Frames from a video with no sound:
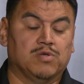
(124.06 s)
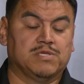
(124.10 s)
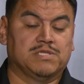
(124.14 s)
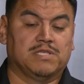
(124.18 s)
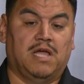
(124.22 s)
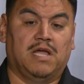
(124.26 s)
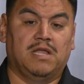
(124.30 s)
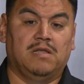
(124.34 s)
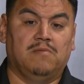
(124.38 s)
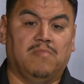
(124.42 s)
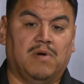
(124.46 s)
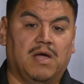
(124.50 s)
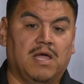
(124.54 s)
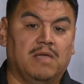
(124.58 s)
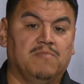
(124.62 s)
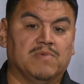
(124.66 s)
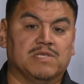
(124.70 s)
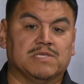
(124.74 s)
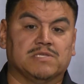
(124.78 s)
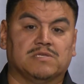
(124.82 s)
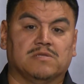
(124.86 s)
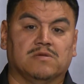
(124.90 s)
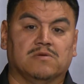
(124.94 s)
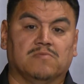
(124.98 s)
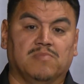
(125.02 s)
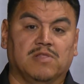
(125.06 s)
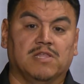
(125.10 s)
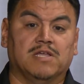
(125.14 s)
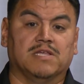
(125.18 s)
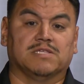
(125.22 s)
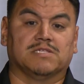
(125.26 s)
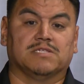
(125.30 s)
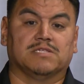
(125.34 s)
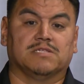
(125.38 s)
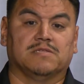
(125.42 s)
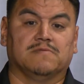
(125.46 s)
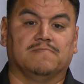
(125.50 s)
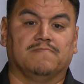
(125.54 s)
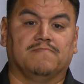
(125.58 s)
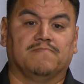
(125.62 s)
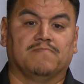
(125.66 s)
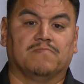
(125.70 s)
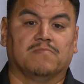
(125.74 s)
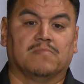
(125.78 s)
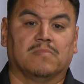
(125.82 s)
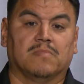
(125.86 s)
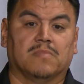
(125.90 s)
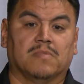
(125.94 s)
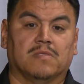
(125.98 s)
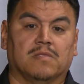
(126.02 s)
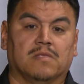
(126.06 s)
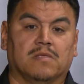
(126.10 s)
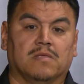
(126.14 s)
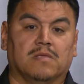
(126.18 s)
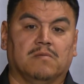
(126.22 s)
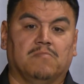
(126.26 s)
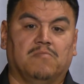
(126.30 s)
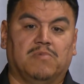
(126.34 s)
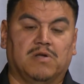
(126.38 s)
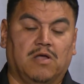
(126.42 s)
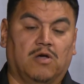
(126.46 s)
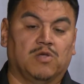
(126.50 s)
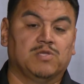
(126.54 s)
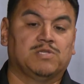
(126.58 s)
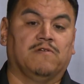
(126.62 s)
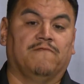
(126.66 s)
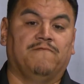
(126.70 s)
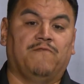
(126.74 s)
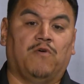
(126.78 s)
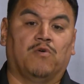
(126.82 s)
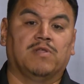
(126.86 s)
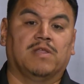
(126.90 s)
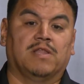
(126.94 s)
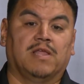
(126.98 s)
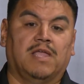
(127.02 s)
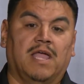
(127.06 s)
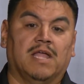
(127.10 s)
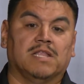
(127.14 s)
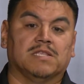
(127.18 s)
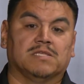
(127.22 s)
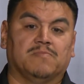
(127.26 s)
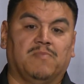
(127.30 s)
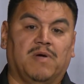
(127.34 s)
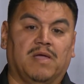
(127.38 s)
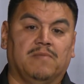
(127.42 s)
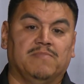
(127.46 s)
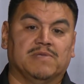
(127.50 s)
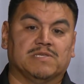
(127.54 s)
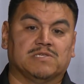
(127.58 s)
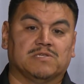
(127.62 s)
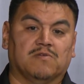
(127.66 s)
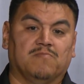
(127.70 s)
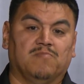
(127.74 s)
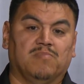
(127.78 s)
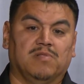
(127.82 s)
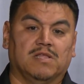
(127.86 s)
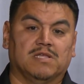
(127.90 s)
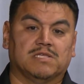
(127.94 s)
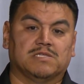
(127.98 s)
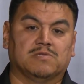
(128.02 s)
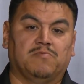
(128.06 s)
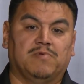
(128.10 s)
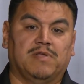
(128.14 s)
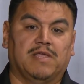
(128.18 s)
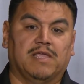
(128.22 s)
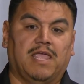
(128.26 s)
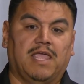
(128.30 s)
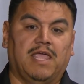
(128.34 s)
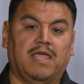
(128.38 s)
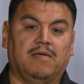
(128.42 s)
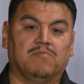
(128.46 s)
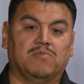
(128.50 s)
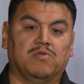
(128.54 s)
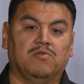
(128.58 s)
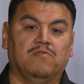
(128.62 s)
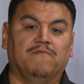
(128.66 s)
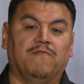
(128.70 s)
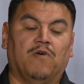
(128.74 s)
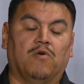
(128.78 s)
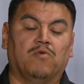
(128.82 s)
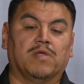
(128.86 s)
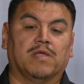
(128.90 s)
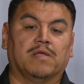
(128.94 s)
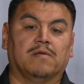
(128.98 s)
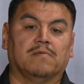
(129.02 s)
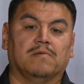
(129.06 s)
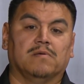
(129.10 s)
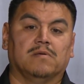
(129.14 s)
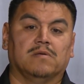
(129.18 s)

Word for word: signed by Mr. Bliss, but also voted against by Mr. Bliss when it came to voting.